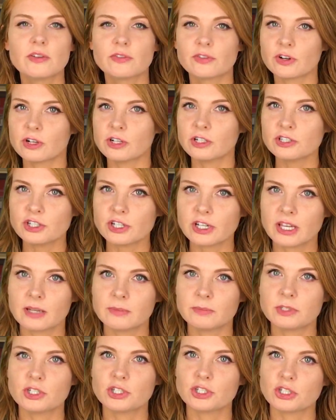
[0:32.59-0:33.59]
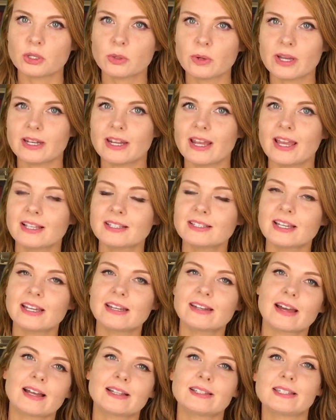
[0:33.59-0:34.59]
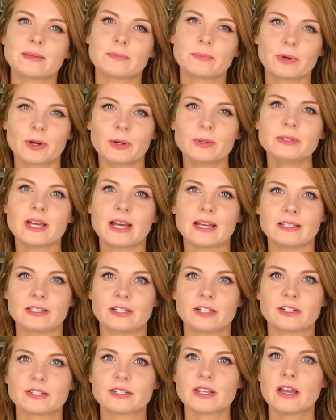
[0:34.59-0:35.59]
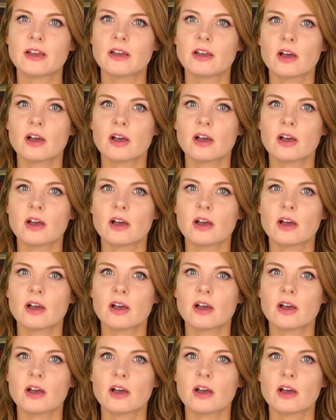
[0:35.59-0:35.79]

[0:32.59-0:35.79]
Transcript: for urging him to shoot at anti-Nazi protesters.